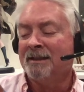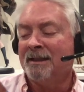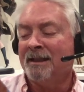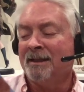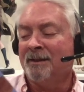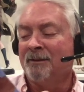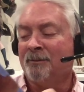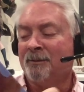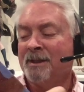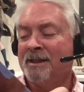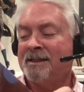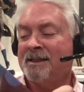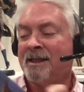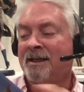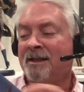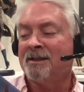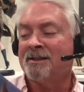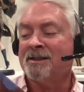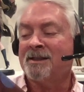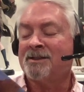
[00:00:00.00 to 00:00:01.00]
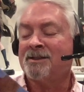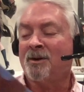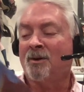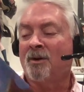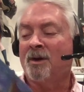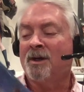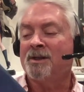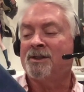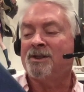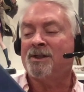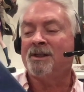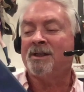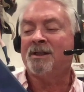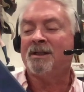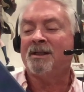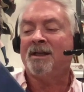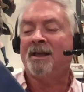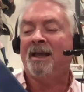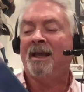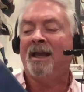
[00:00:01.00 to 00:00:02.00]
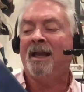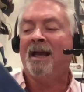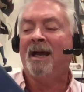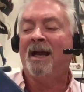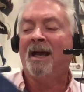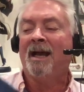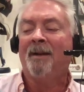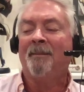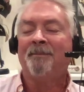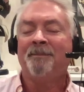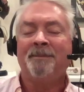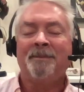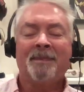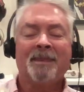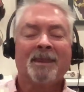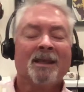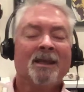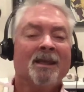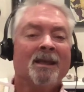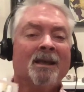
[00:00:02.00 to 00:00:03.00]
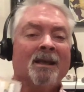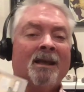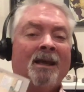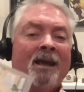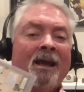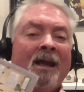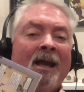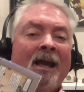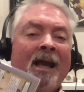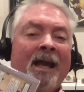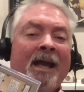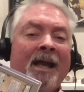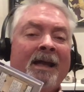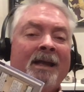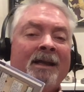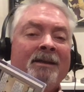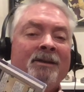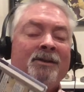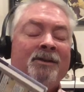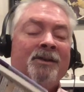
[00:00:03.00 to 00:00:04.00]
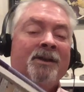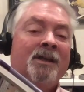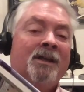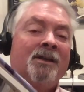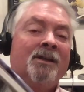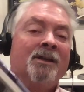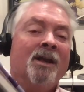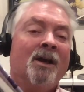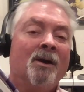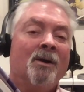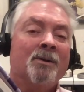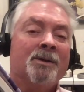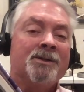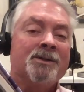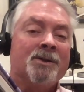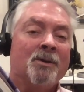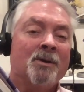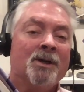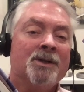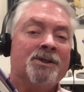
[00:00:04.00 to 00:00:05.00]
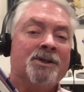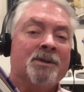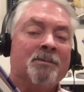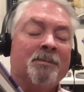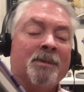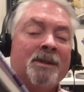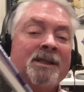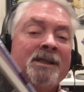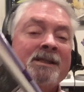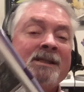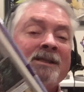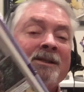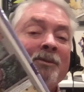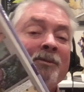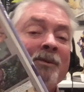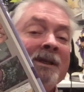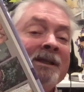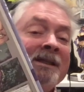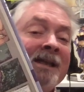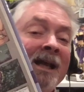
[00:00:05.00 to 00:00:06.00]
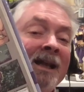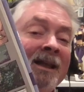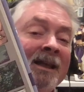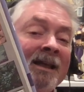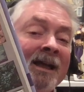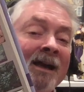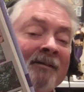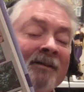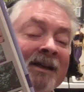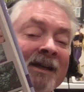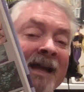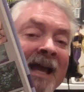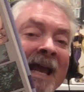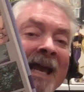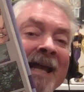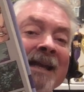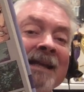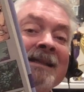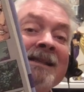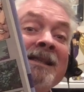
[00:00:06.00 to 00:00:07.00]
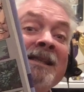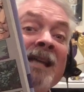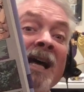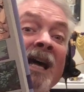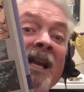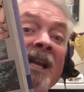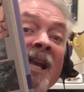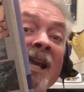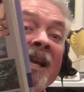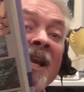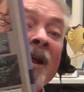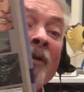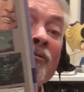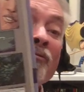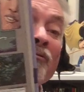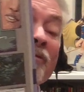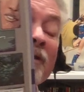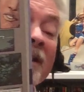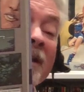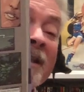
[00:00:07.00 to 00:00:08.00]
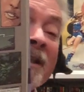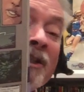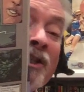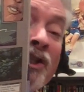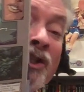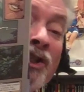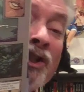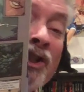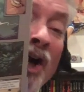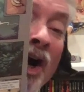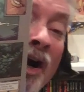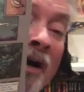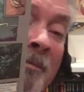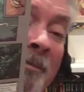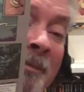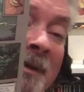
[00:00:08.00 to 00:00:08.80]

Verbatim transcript: It retells his origin, um, and you think you know his origin, but this is a retelling of it, and it's done in a really sharp,